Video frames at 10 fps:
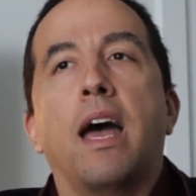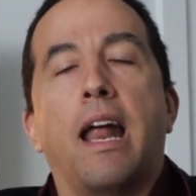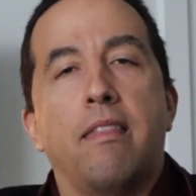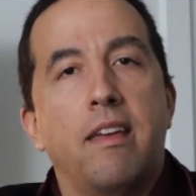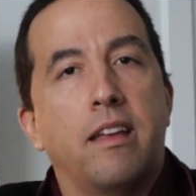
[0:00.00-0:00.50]

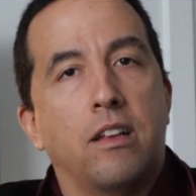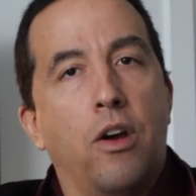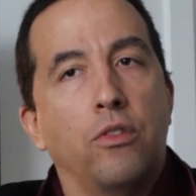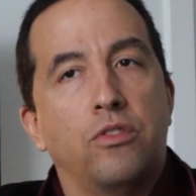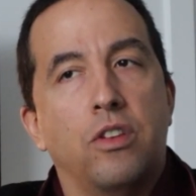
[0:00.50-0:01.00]
And I think it
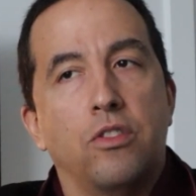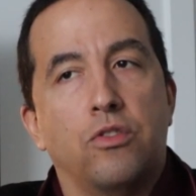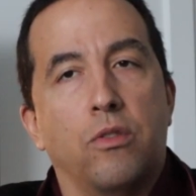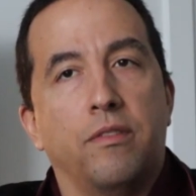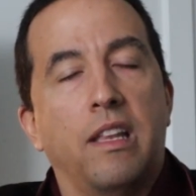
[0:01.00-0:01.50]
goes to the
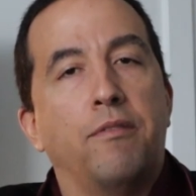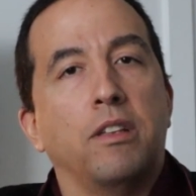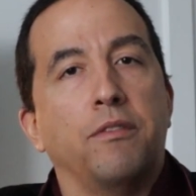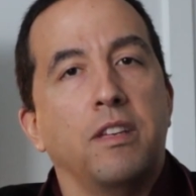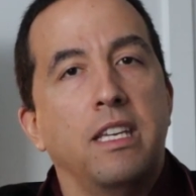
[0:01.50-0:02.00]
sort of
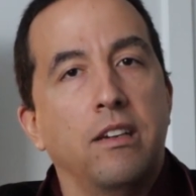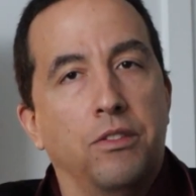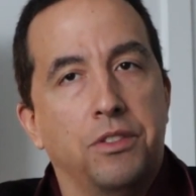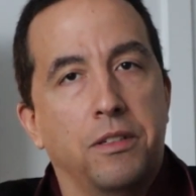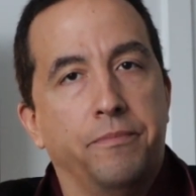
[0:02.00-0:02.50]
level of
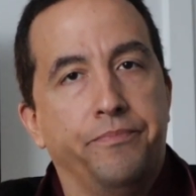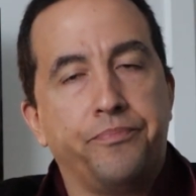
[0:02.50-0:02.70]
guilt.